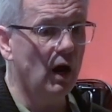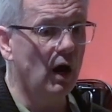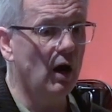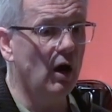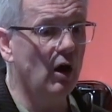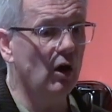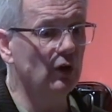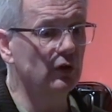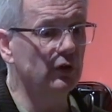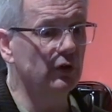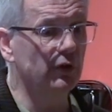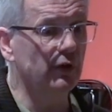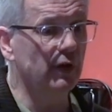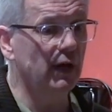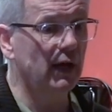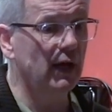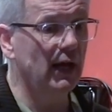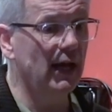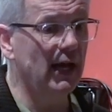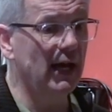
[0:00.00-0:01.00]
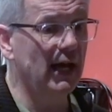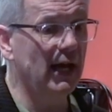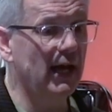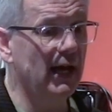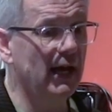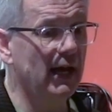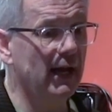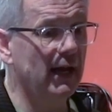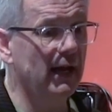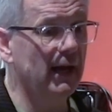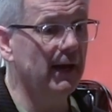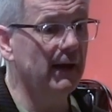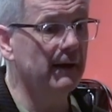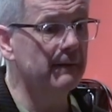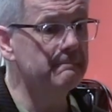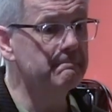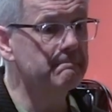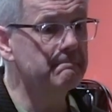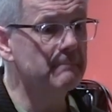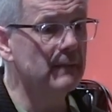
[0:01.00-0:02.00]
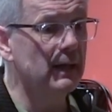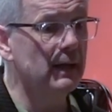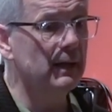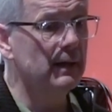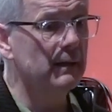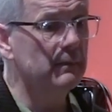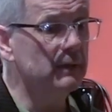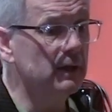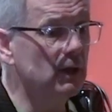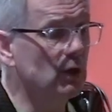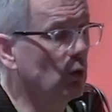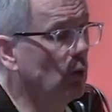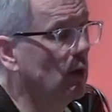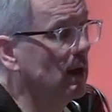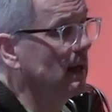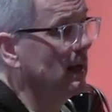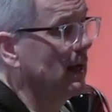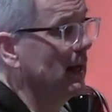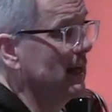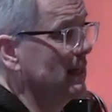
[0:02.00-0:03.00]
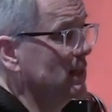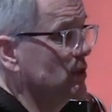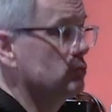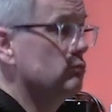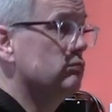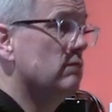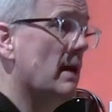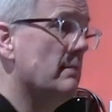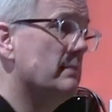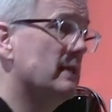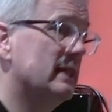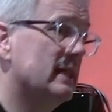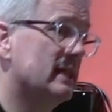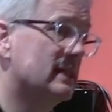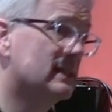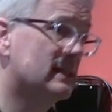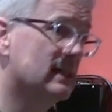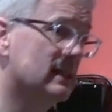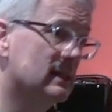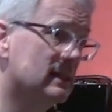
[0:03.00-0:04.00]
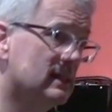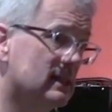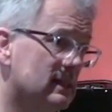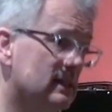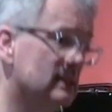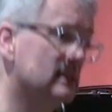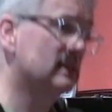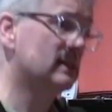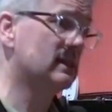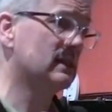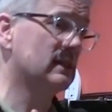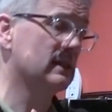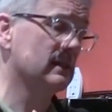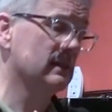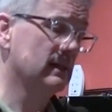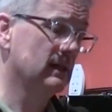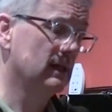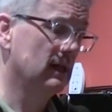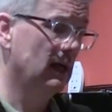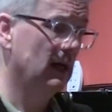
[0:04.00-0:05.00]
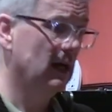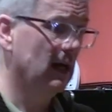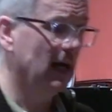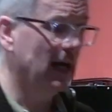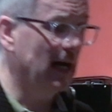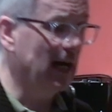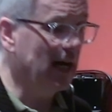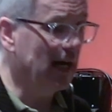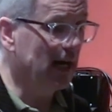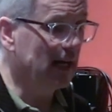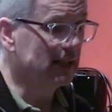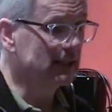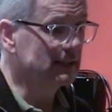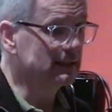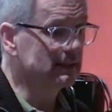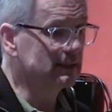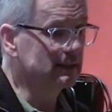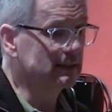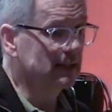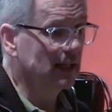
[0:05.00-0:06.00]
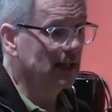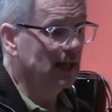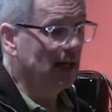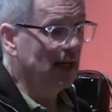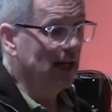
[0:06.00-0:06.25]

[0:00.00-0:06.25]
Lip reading: on, you know, his reminiscences and